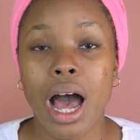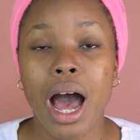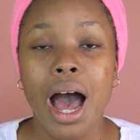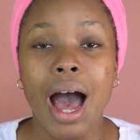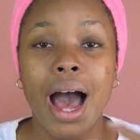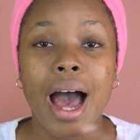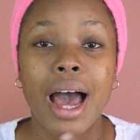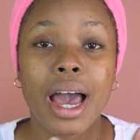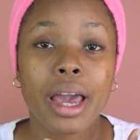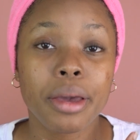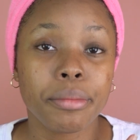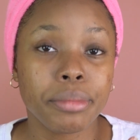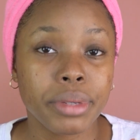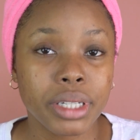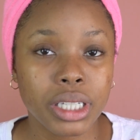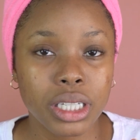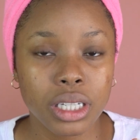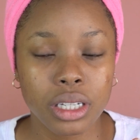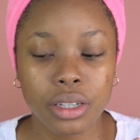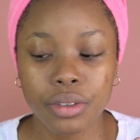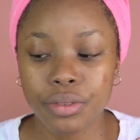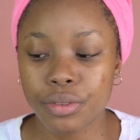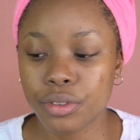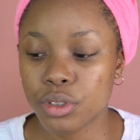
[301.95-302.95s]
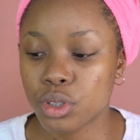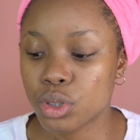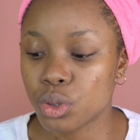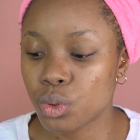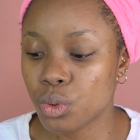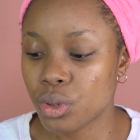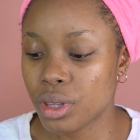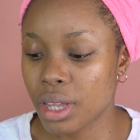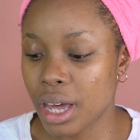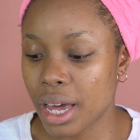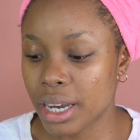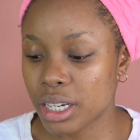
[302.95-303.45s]
I believe.
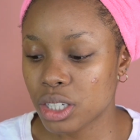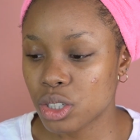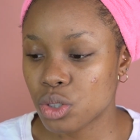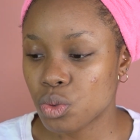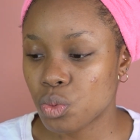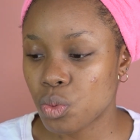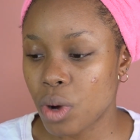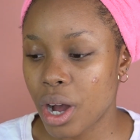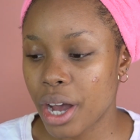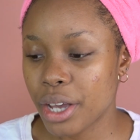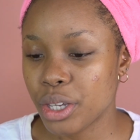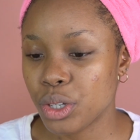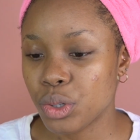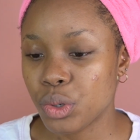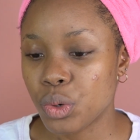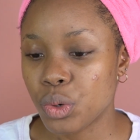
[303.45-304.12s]
So that is why you